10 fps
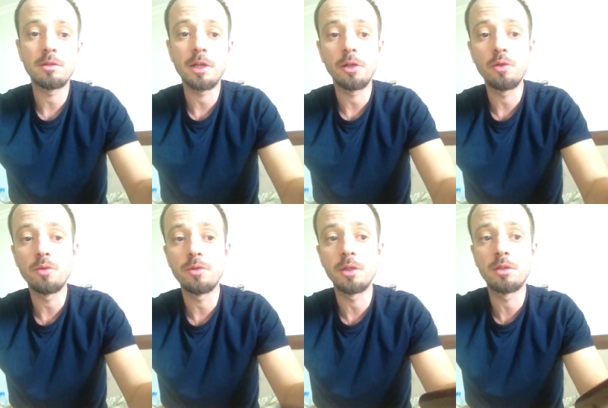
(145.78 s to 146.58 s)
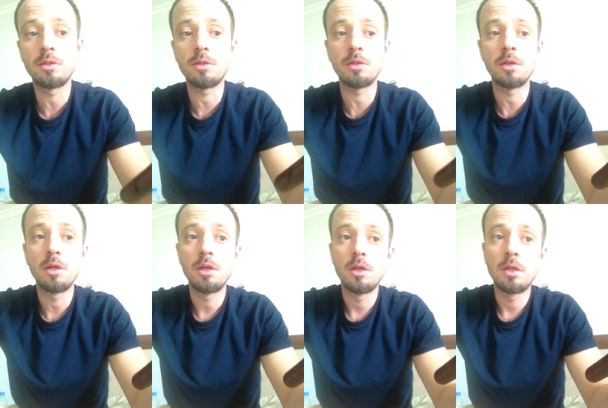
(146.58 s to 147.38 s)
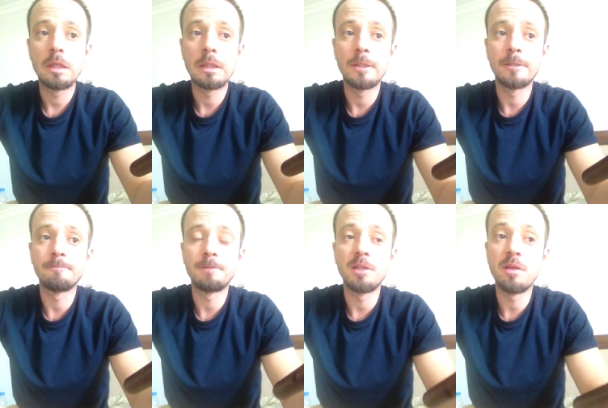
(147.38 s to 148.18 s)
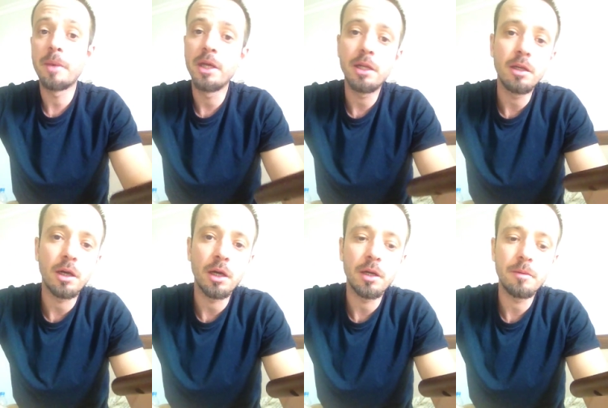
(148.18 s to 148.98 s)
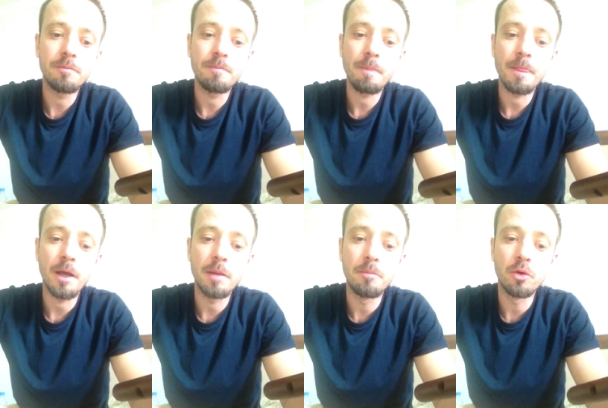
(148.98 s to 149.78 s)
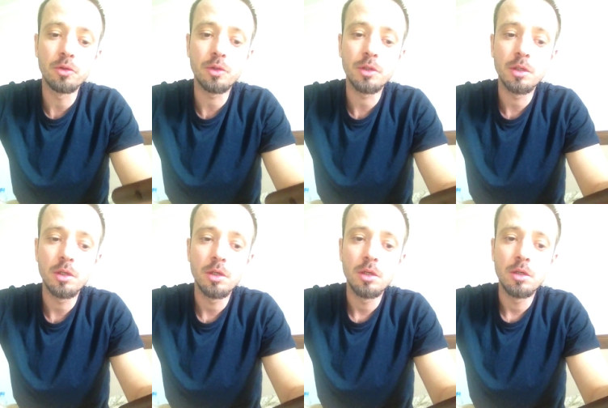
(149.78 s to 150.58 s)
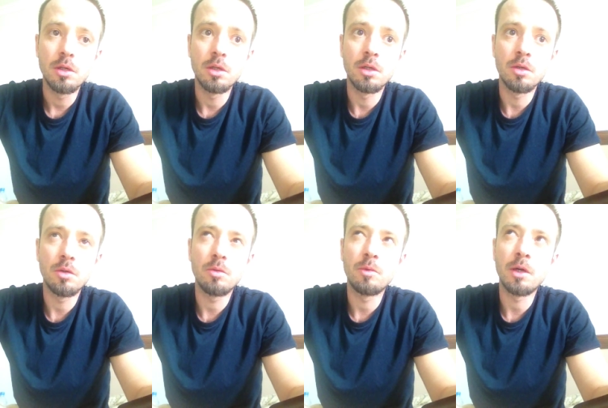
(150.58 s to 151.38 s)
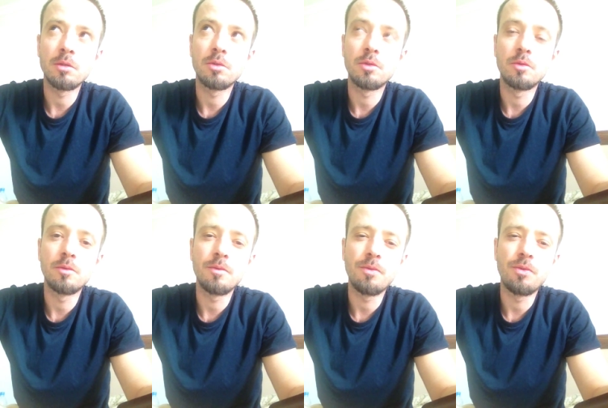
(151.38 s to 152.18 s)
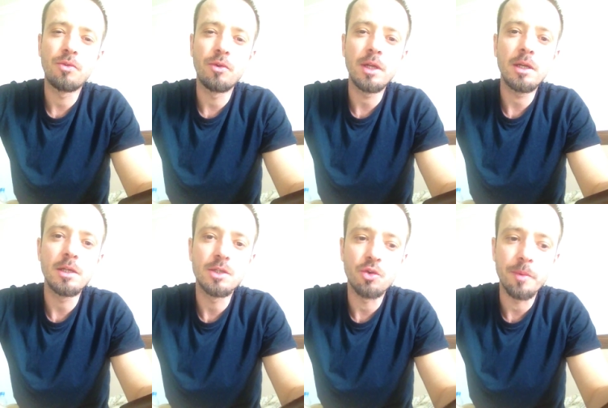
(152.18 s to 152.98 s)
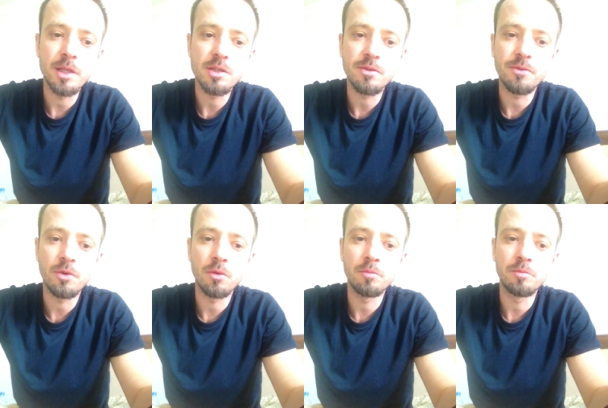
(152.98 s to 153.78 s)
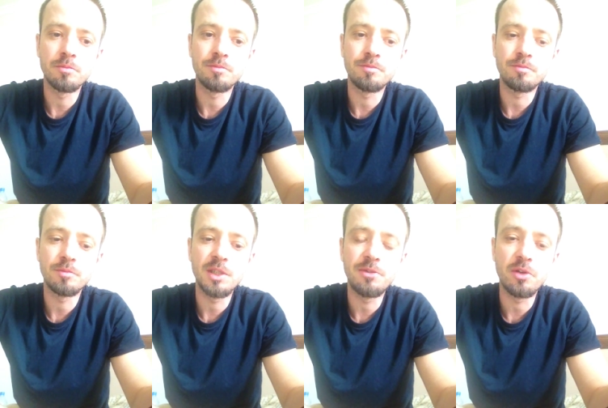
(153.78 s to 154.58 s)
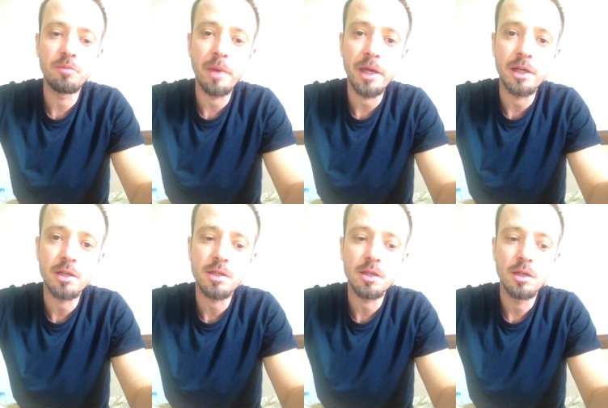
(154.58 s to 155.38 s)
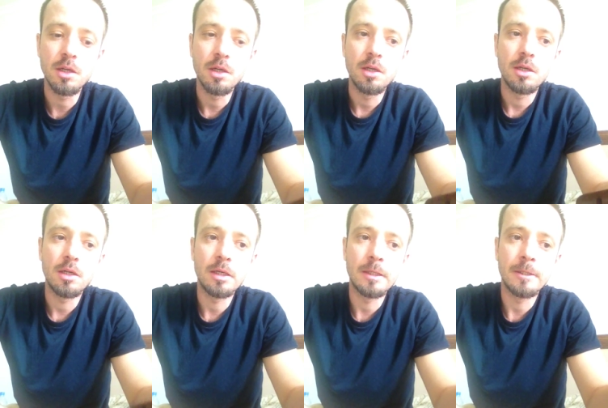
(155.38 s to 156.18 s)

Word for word: tell you that uh, um, in the beginning I, I bought uh, one two three instruments from different makers uh,